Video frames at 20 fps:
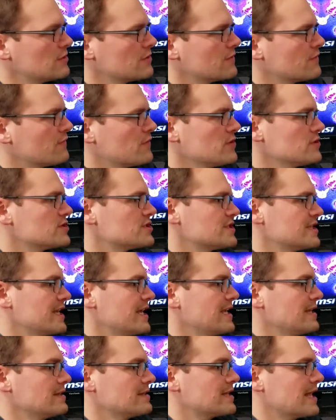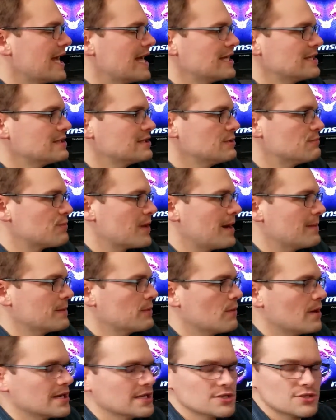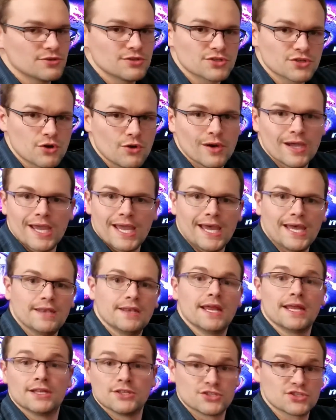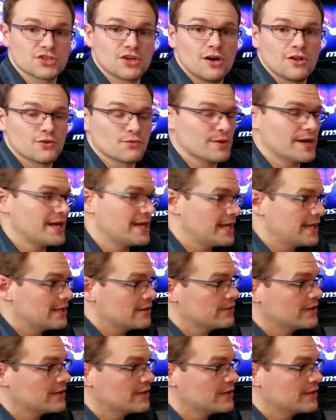the first thing that you probably want to do is go ahead and install the radiator.